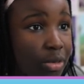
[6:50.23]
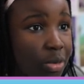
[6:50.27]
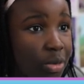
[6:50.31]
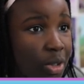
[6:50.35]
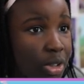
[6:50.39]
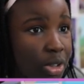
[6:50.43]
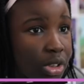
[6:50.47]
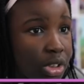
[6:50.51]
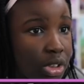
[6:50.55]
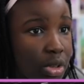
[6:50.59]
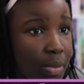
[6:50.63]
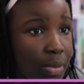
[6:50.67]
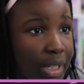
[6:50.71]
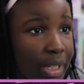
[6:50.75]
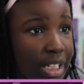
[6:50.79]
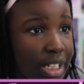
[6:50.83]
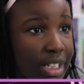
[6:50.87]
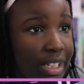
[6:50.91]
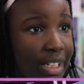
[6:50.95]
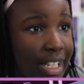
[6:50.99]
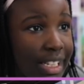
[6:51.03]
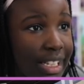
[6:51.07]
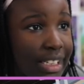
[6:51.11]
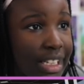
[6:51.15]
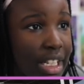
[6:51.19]
We've got so many
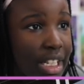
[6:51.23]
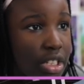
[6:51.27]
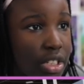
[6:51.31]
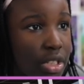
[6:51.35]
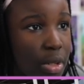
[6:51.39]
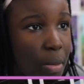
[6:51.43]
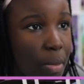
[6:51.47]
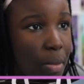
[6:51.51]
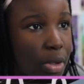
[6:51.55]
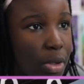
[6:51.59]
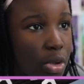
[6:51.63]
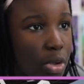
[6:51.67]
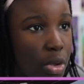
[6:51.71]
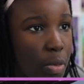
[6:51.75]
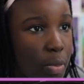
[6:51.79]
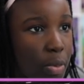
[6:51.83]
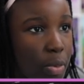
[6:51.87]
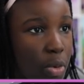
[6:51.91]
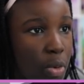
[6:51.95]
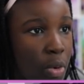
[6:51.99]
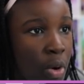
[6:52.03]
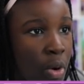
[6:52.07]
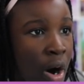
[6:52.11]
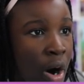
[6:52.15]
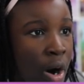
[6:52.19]
things. Let's jump into the
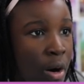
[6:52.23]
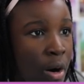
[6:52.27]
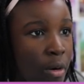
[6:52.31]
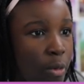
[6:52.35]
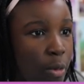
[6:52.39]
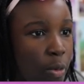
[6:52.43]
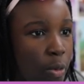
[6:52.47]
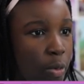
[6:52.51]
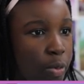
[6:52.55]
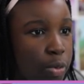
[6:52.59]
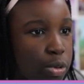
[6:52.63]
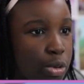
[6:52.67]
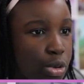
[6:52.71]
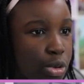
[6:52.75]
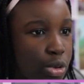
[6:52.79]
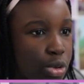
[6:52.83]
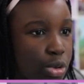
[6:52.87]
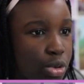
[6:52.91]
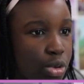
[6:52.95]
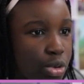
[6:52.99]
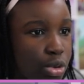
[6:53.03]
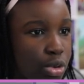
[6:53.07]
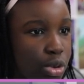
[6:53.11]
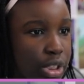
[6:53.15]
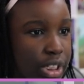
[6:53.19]
pool.
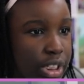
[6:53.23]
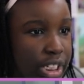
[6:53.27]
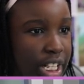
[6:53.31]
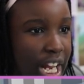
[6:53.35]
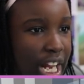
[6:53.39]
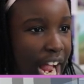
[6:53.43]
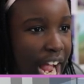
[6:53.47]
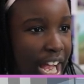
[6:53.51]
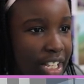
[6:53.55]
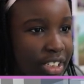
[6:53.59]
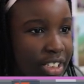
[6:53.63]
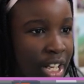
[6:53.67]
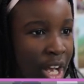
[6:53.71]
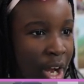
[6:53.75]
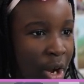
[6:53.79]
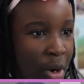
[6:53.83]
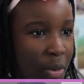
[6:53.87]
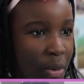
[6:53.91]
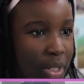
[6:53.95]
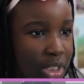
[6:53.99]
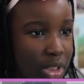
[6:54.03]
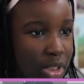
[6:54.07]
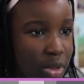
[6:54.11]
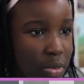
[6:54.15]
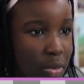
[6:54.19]
Yes,
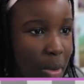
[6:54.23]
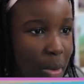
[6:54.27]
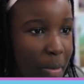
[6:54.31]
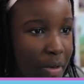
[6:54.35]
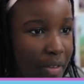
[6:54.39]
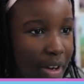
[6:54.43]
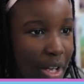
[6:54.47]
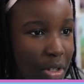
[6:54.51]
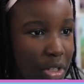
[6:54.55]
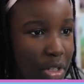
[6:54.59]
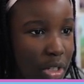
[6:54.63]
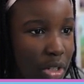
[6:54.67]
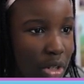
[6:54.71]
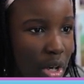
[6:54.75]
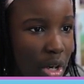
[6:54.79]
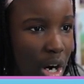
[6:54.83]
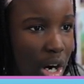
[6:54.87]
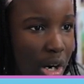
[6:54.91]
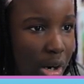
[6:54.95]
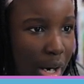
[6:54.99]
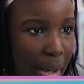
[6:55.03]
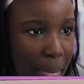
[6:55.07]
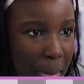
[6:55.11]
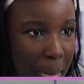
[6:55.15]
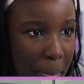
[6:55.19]
we can swim around in it.
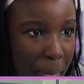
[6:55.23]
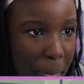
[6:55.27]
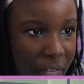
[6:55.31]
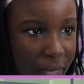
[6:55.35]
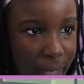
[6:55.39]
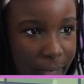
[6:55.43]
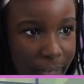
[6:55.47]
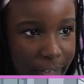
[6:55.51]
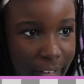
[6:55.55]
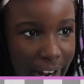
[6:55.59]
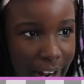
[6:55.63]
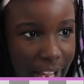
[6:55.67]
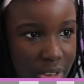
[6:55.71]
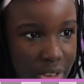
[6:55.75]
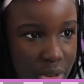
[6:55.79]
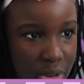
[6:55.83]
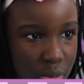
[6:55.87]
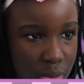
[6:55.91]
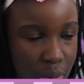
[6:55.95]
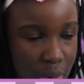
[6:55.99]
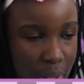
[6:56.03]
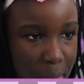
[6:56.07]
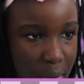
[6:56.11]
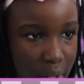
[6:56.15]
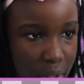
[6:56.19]
Oh, I'm a fast
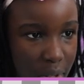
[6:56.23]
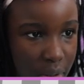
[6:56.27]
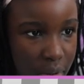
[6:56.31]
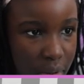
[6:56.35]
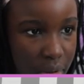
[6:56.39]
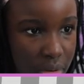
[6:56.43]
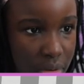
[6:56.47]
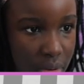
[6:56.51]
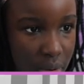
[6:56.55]
swimmer.